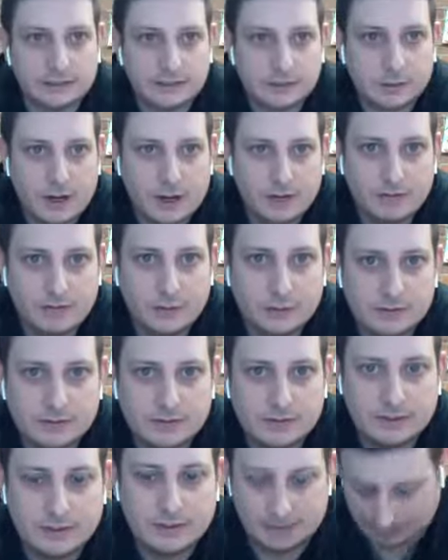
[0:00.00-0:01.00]
I've
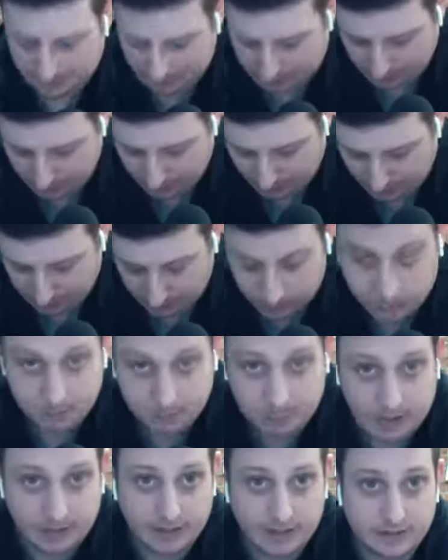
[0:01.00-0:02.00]
used like you. I've used
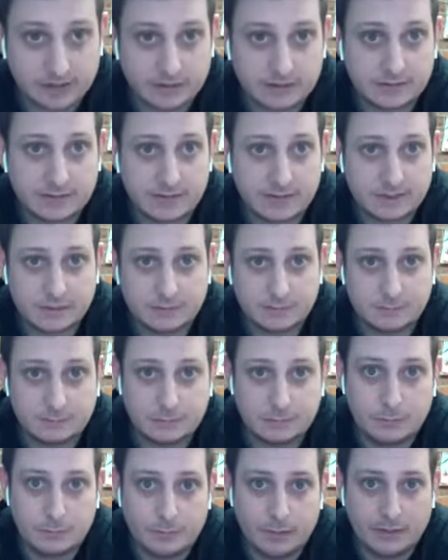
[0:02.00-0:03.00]
Binance. That's
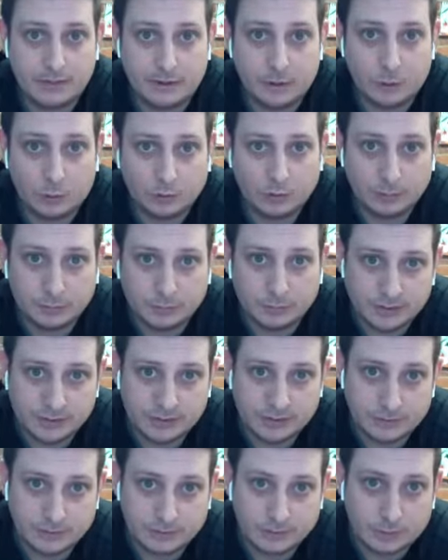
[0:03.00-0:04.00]
been the only place
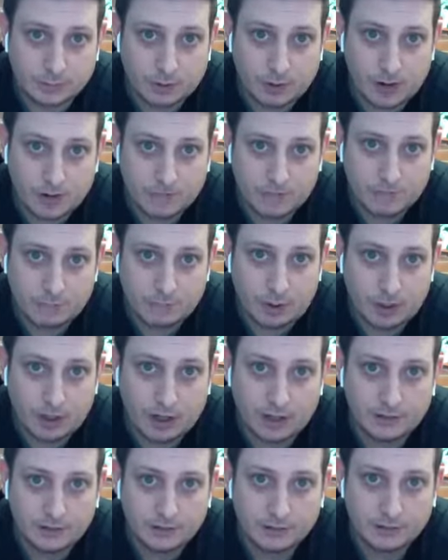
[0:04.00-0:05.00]
really where I've
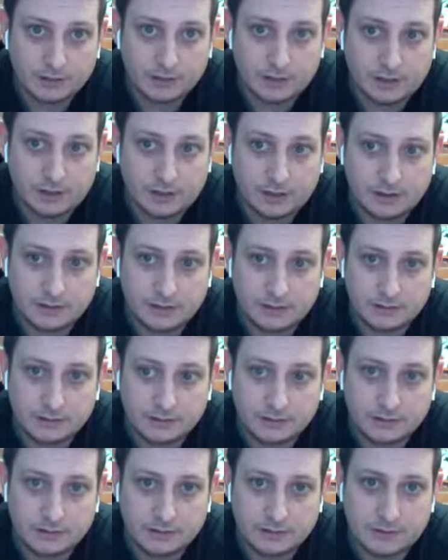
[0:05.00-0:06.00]
bought. Uh,
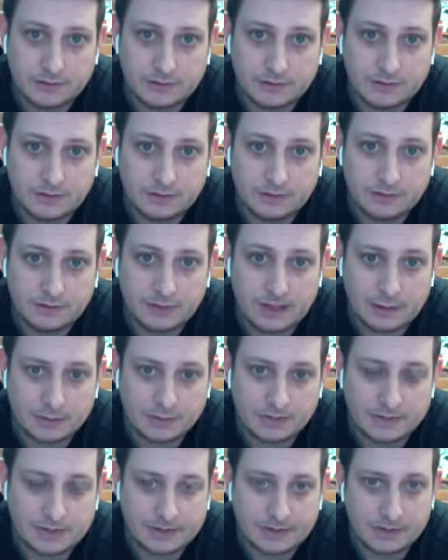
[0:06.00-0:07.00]

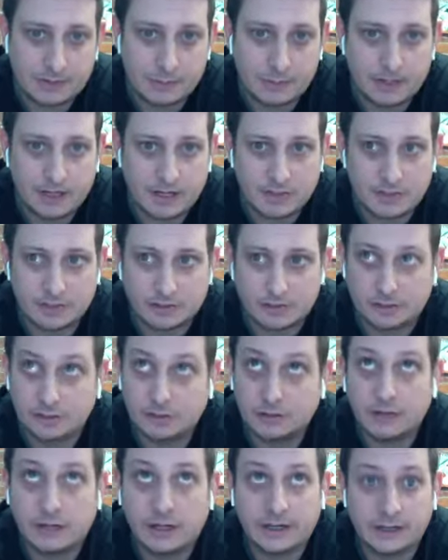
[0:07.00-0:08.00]
outside of the
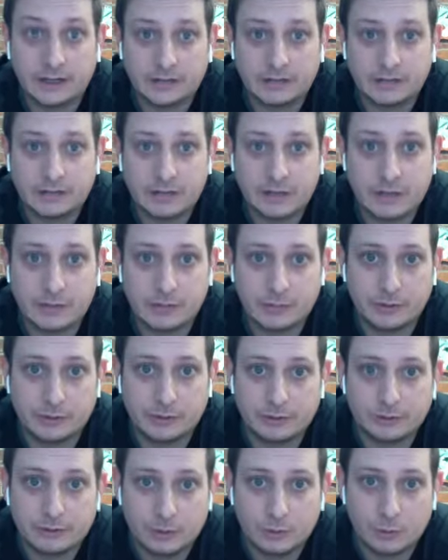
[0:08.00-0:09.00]
major, I guess, three or
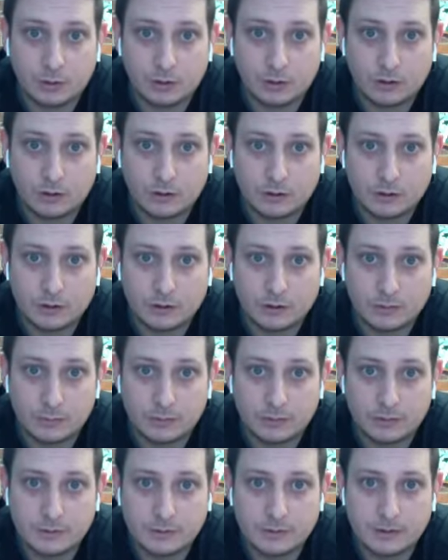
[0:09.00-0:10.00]
four
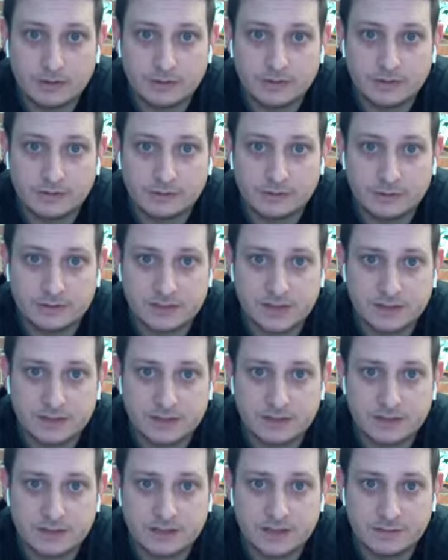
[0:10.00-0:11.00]
cryptocurrencies, which I
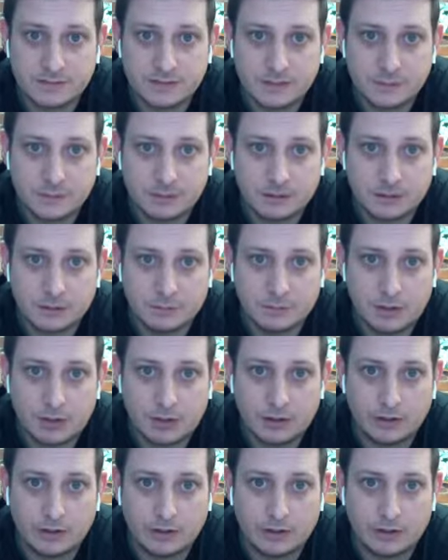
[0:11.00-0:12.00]
have typically
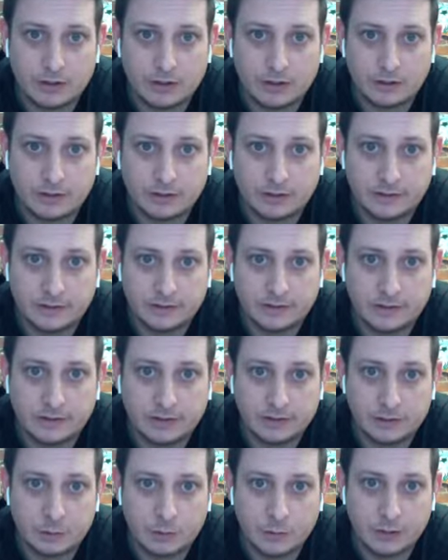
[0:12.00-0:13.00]
bought on a
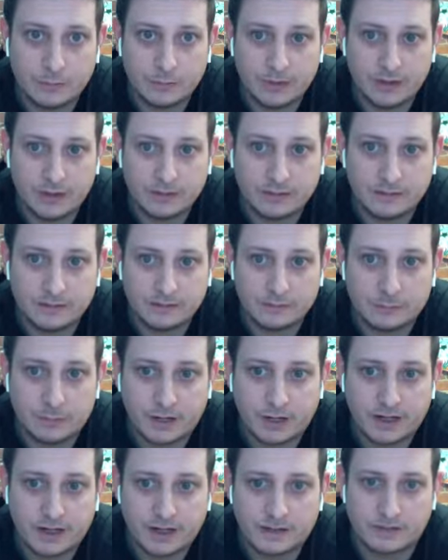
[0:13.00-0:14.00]
Coinbase,
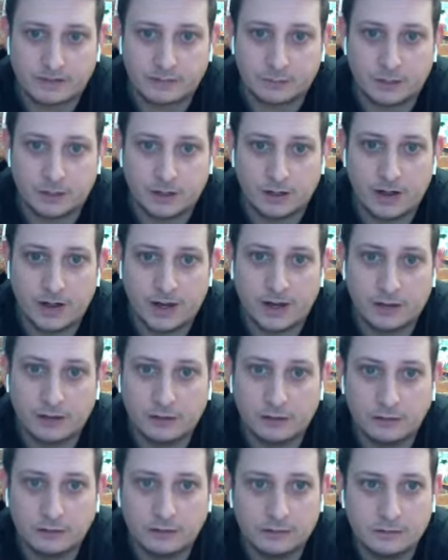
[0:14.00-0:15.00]
Binance is mm-hmm. where
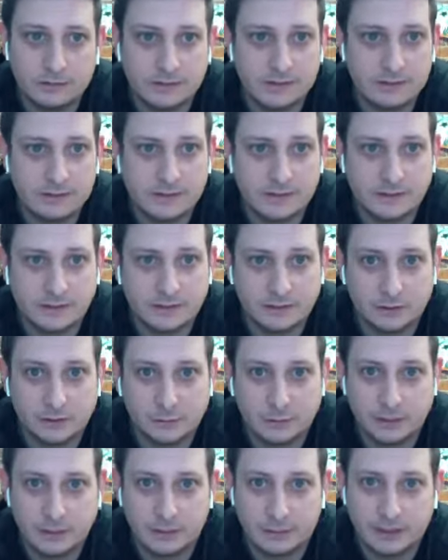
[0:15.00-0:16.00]
I'll send a little
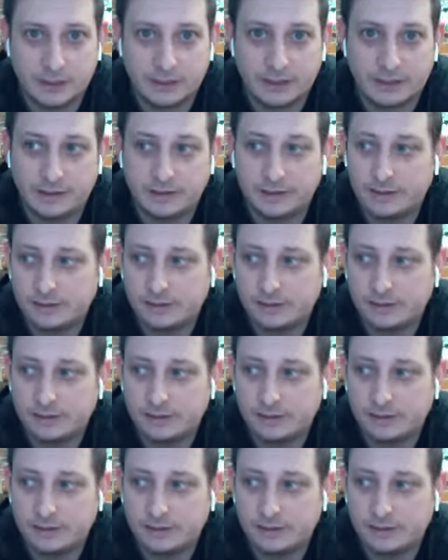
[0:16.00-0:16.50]
bit of money.